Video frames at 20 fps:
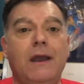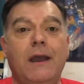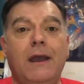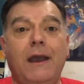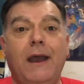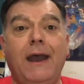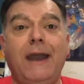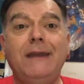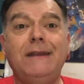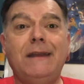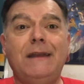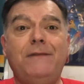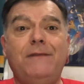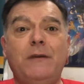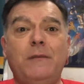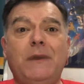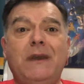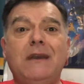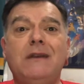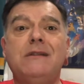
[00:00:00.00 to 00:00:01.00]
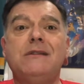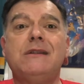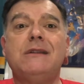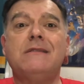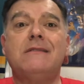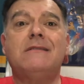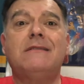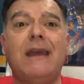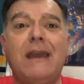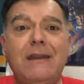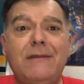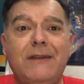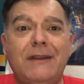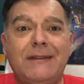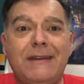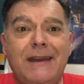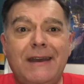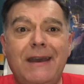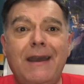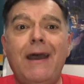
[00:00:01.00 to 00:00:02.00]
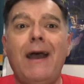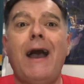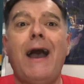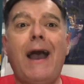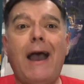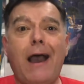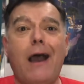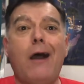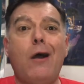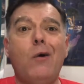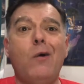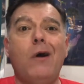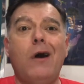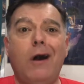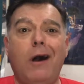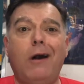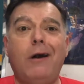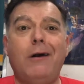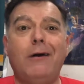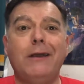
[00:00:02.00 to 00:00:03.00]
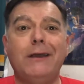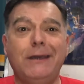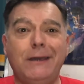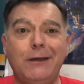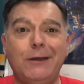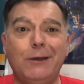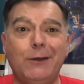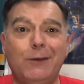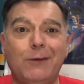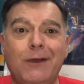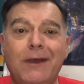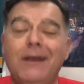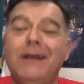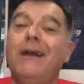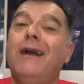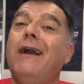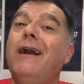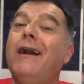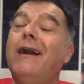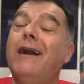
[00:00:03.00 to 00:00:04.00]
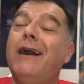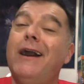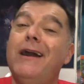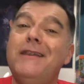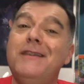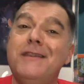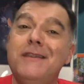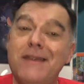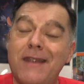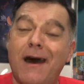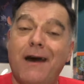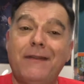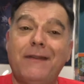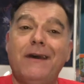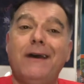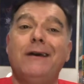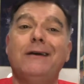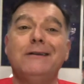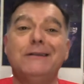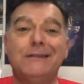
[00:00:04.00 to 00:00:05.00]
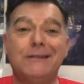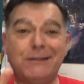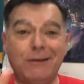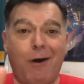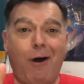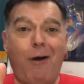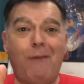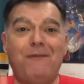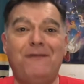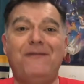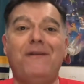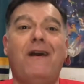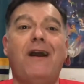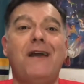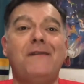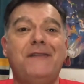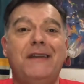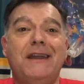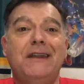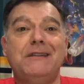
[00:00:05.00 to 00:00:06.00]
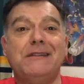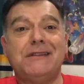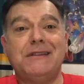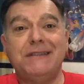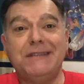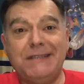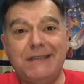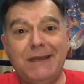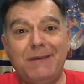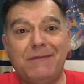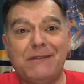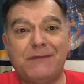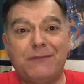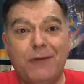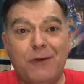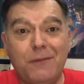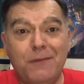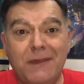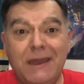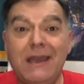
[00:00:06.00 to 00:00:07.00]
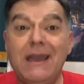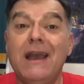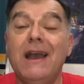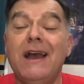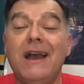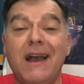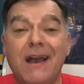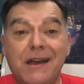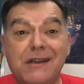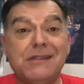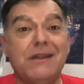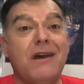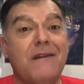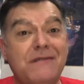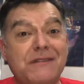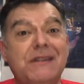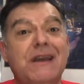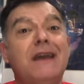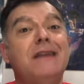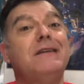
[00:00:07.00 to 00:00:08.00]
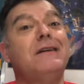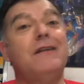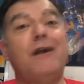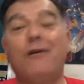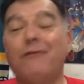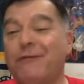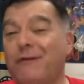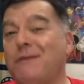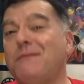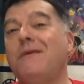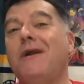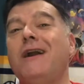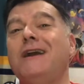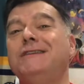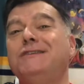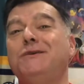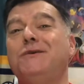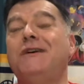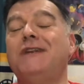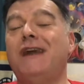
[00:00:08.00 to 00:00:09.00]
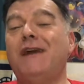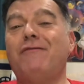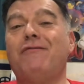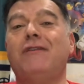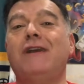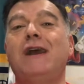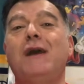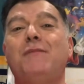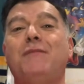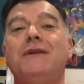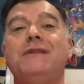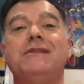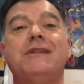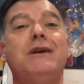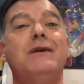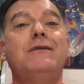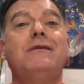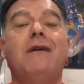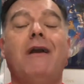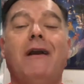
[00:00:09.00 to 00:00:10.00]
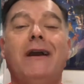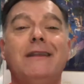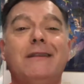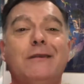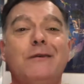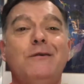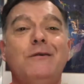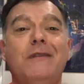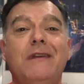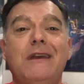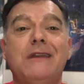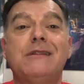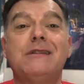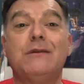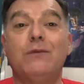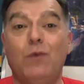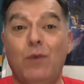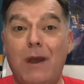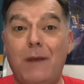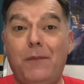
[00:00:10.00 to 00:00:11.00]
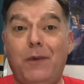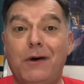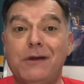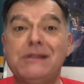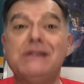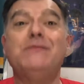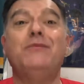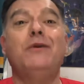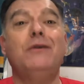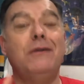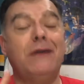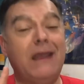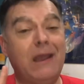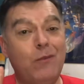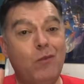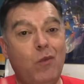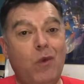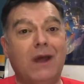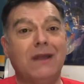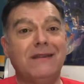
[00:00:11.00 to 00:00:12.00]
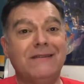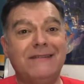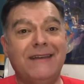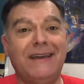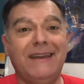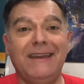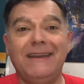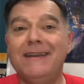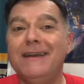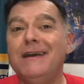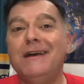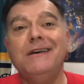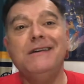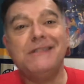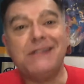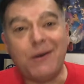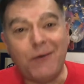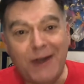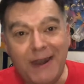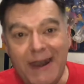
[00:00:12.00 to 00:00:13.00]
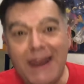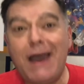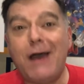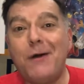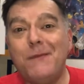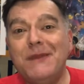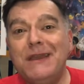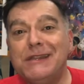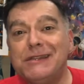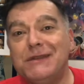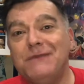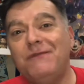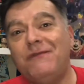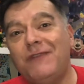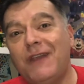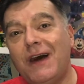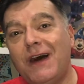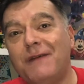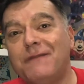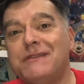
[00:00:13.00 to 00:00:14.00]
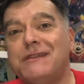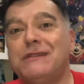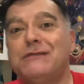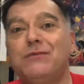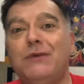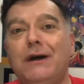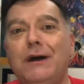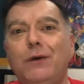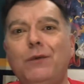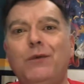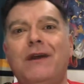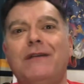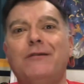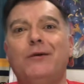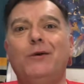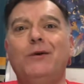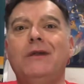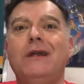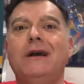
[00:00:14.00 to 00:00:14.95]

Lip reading: Hey D4Bers, David here. How are you? Another top 5 hints and tips from me. As I've said, and I'll remind you on every episode, I do this where possible in one take. So allow me some fluffs as well. We're all